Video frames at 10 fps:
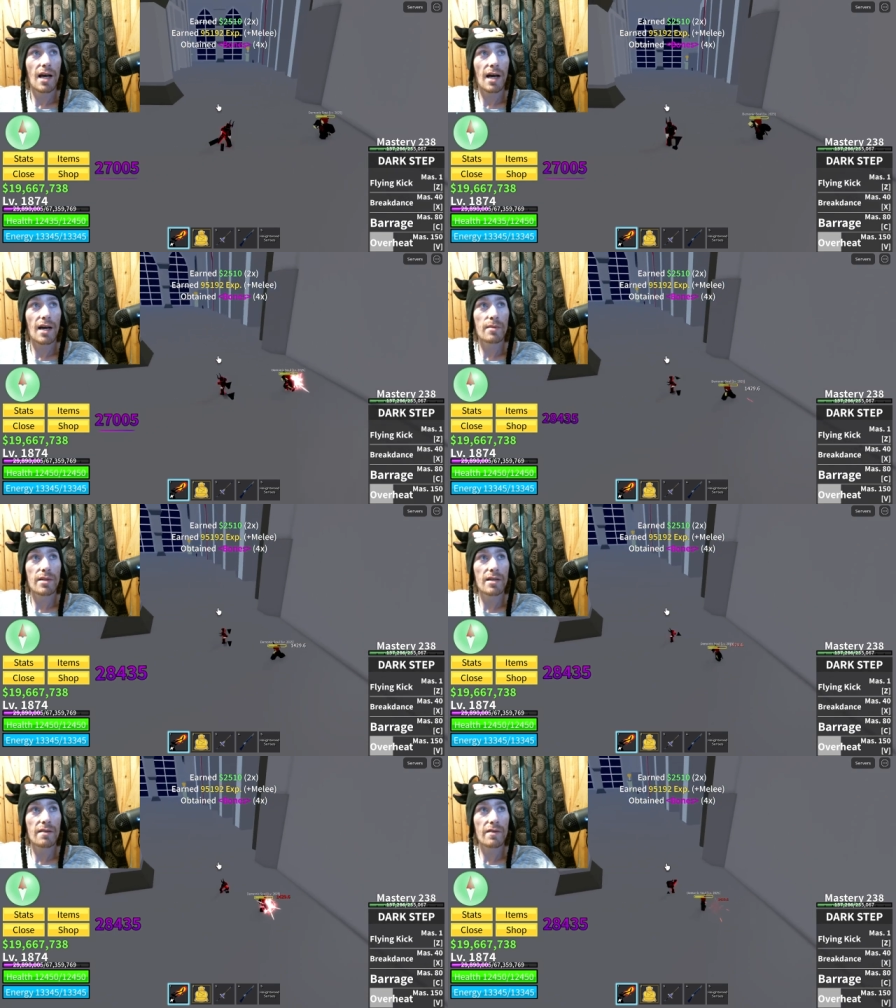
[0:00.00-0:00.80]
I
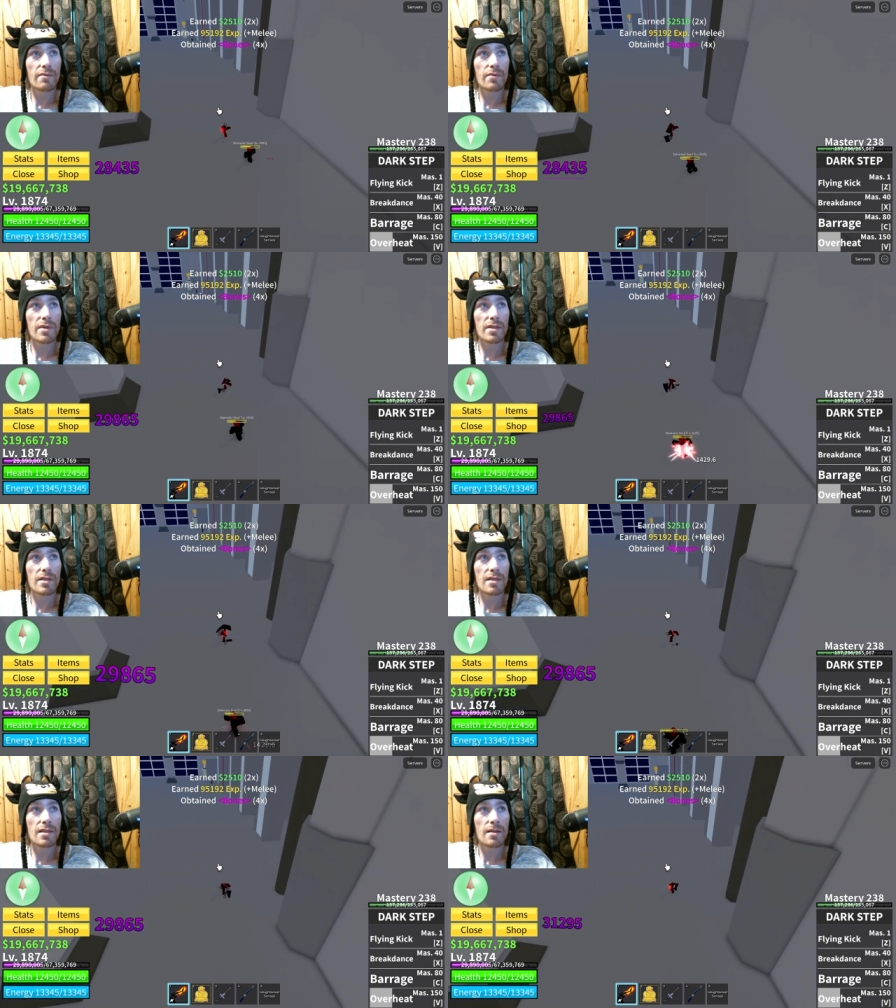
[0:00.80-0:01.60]
believe it
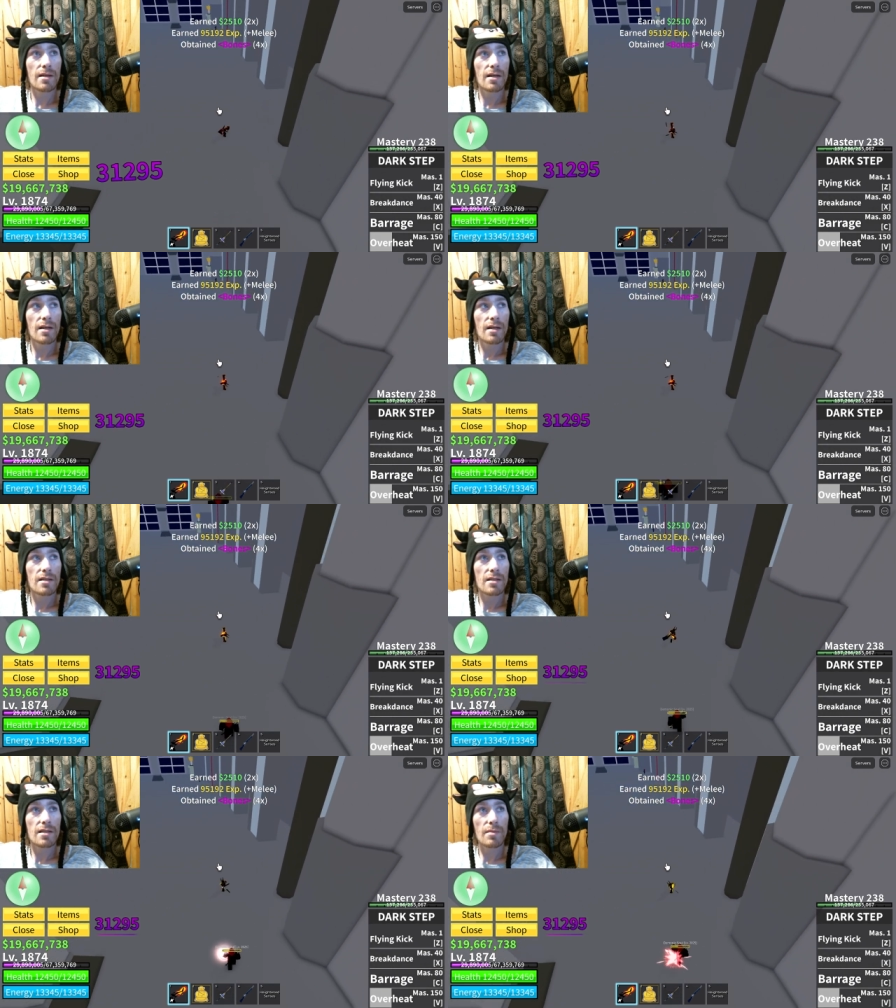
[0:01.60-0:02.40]
was
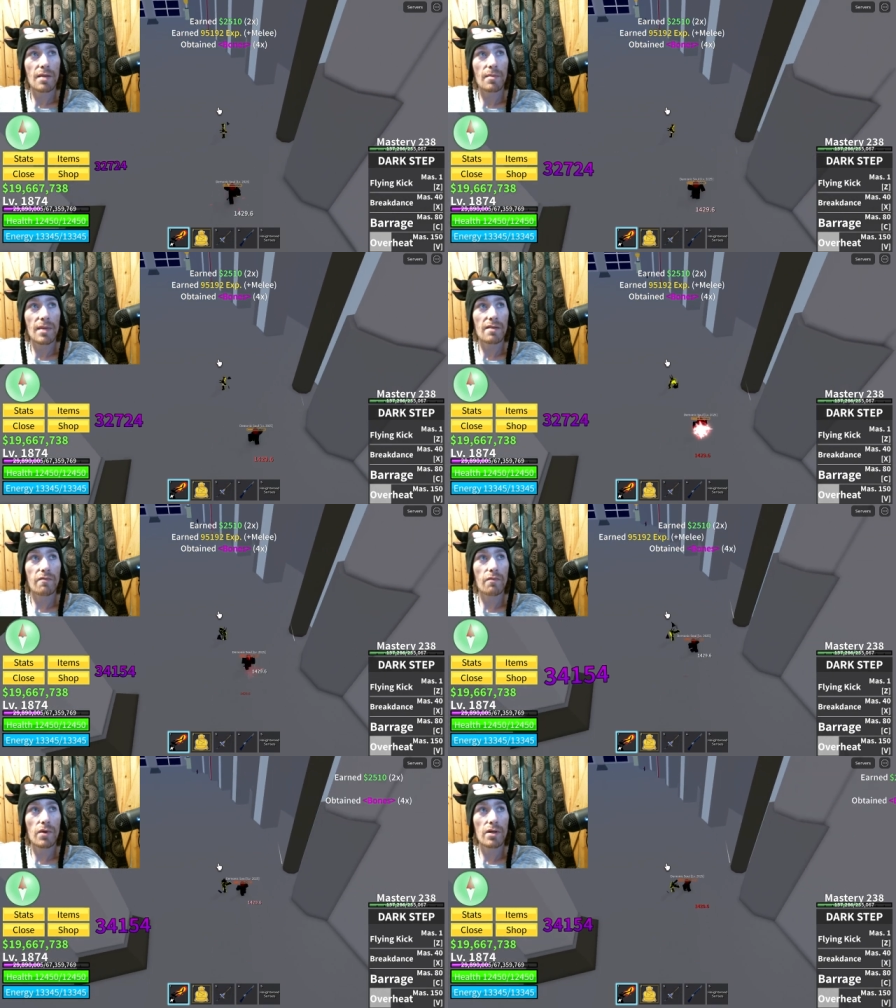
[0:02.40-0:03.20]
something made of
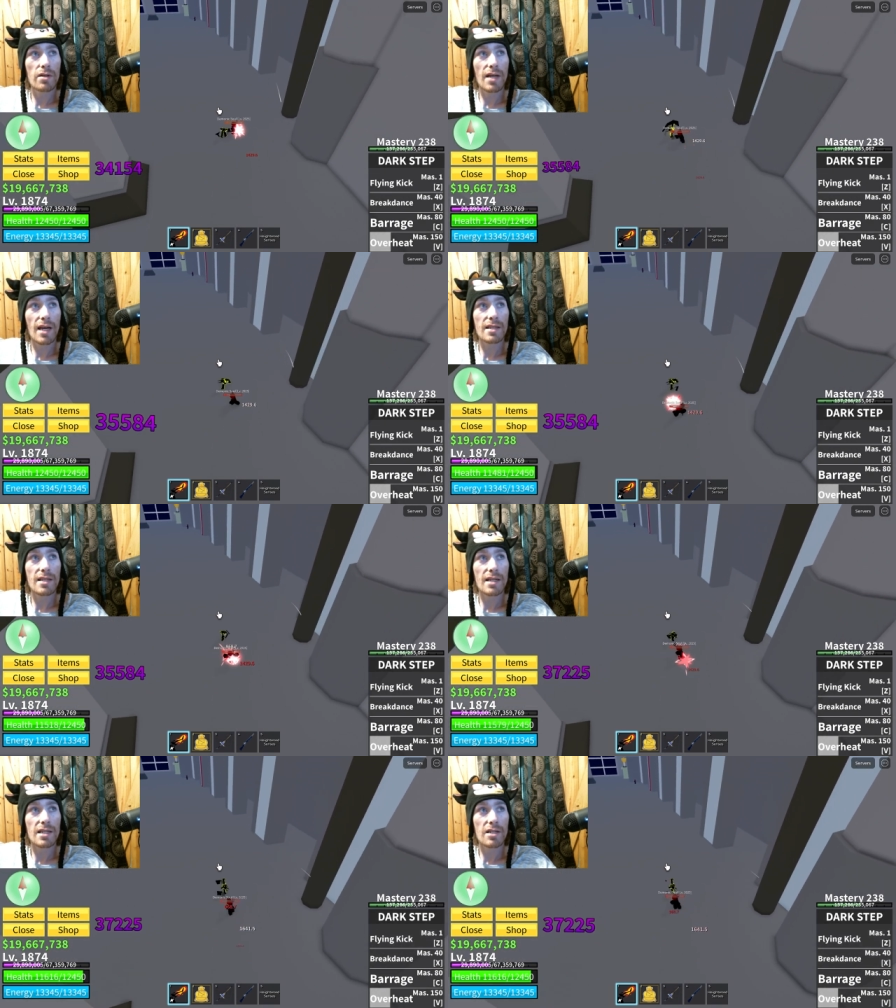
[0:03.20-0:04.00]
wood as
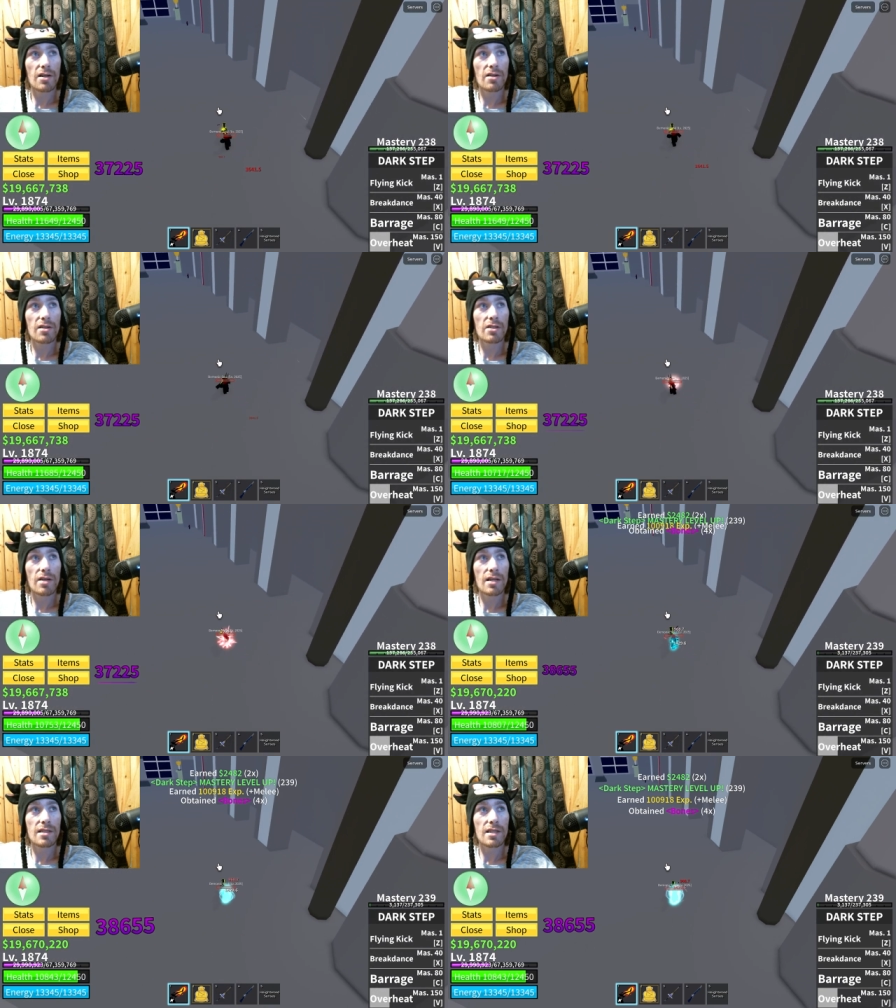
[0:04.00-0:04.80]
I just heard it
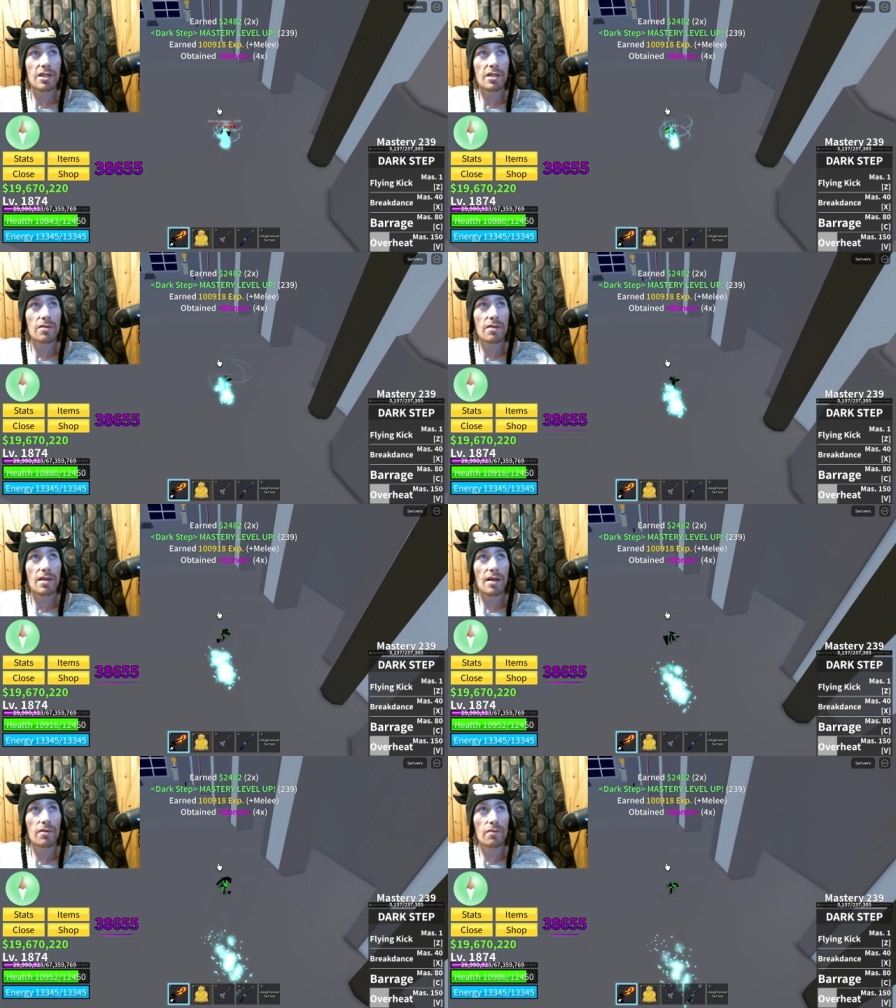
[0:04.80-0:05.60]
transition to the
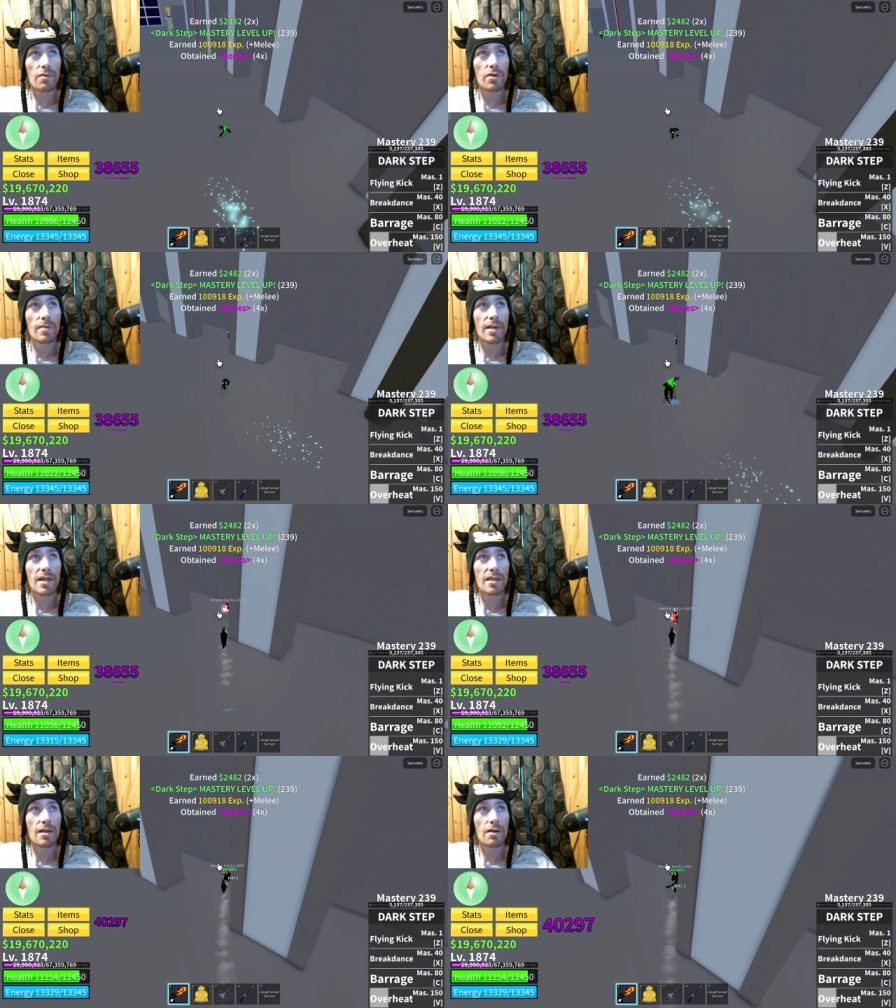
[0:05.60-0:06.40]
other room and
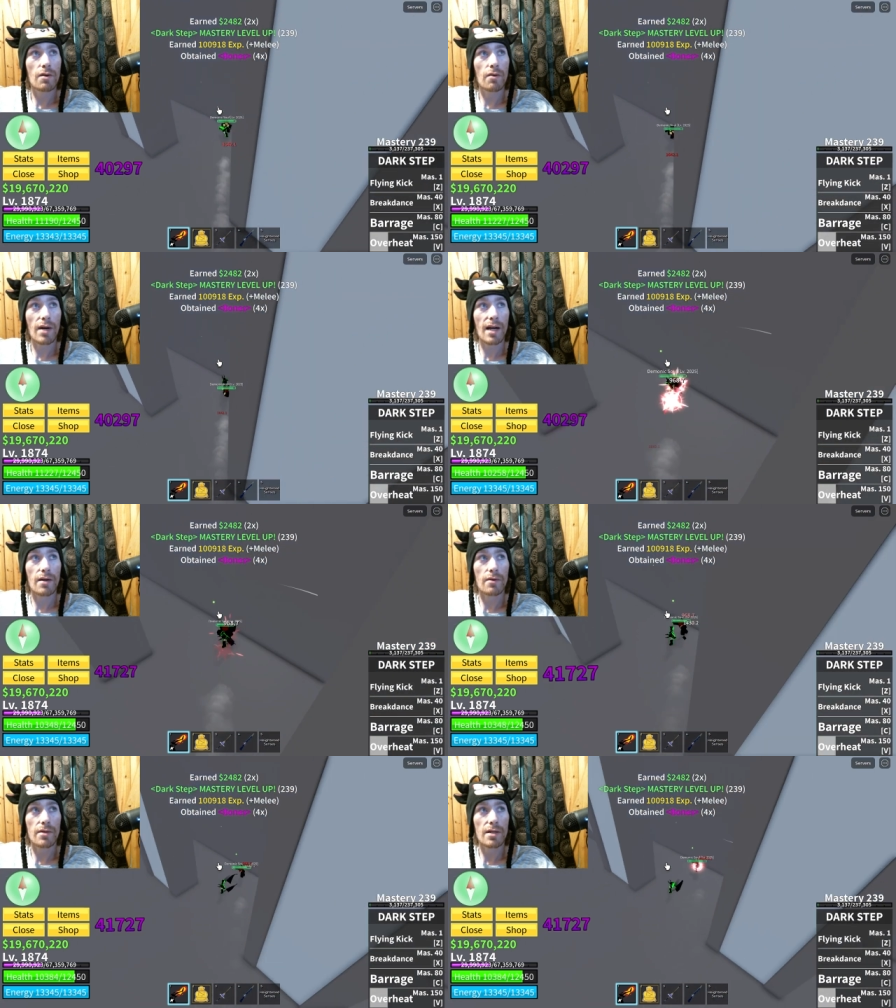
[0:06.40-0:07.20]
hit the
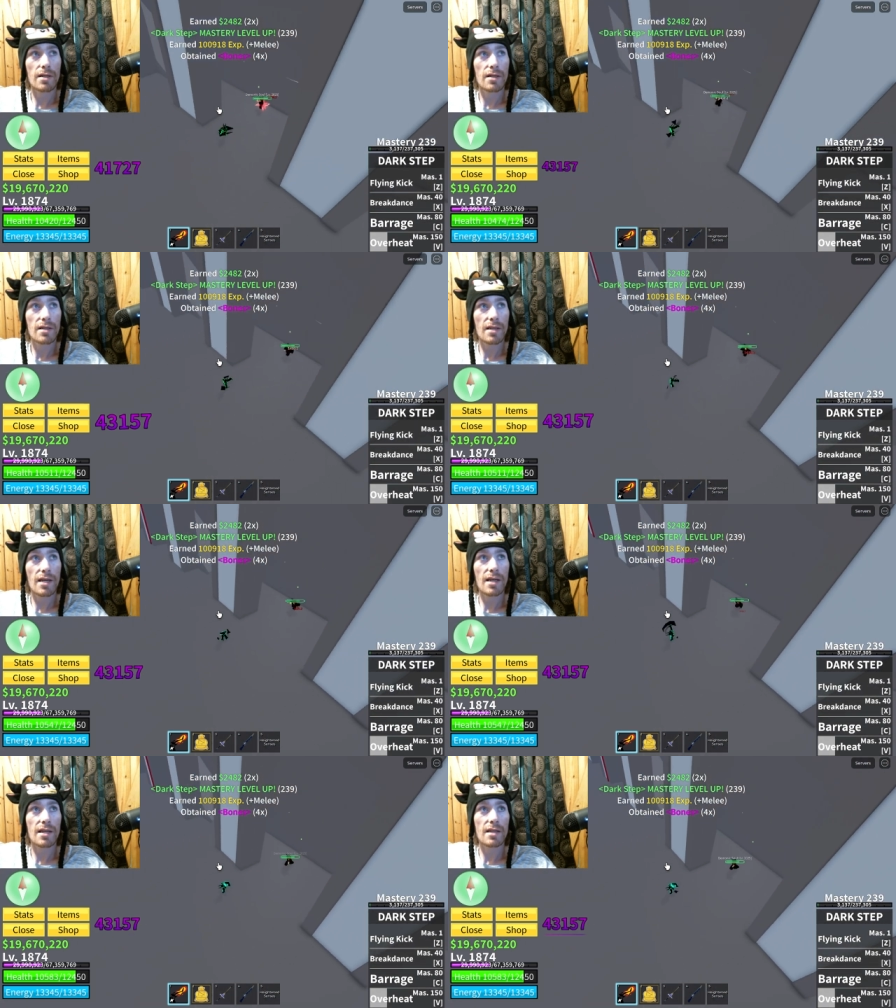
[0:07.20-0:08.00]
ground.
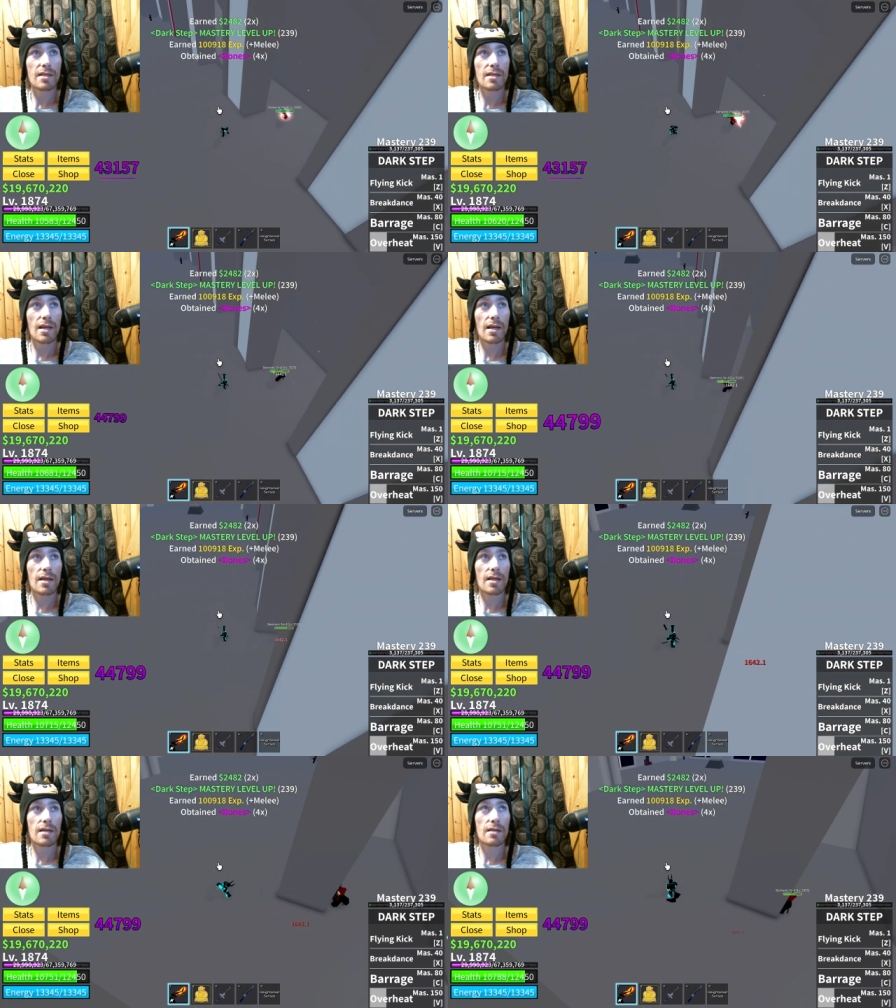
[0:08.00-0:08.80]
Yes,
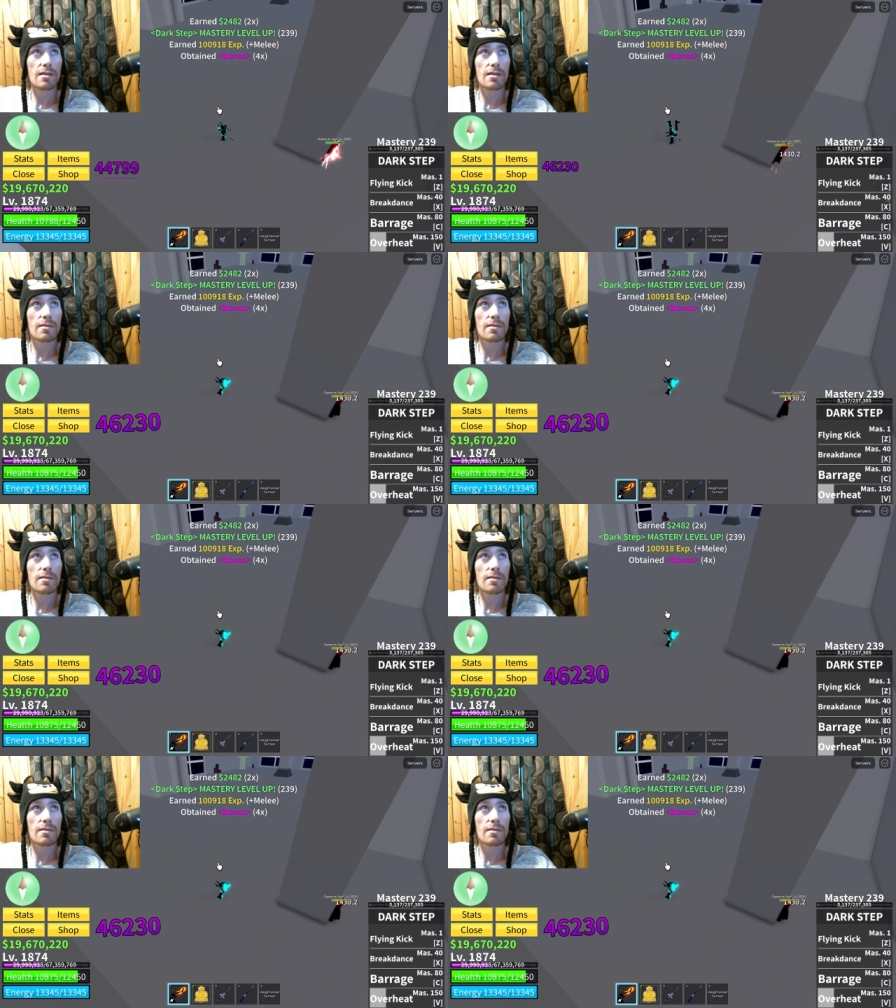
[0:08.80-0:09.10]
yes.